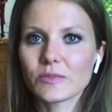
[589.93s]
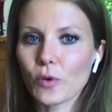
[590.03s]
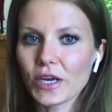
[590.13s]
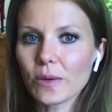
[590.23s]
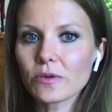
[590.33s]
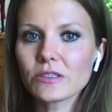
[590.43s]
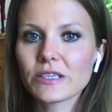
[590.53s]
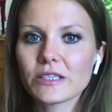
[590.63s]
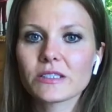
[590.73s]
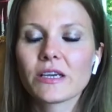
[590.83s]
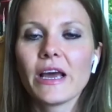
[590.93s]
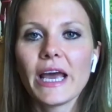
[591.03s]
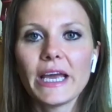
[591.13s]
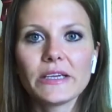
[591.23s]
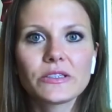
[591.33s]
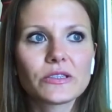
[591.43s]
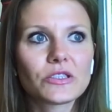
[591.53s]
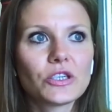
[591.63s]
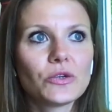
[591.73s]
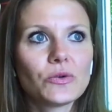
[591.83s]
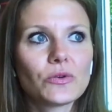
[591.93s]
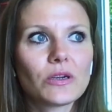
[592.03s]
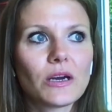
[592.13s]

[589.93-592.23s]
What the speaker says: point number 6 is to